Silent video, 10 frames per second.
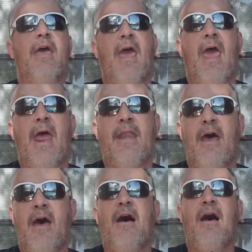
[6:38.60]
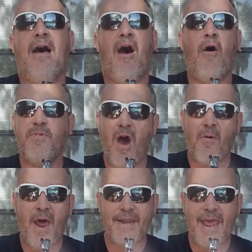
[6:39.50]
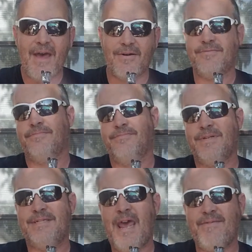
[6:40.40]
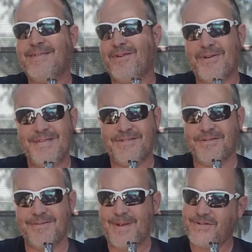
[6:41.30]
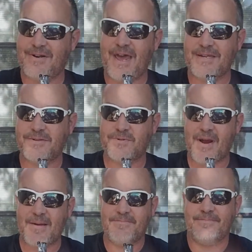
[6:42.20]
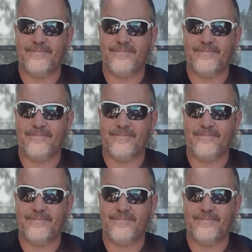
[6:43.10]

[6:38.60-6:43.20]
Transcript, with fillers: And uh, I hope you all ride to hell. This is David, Zoe Zizzles. Make sure to like and subscribe.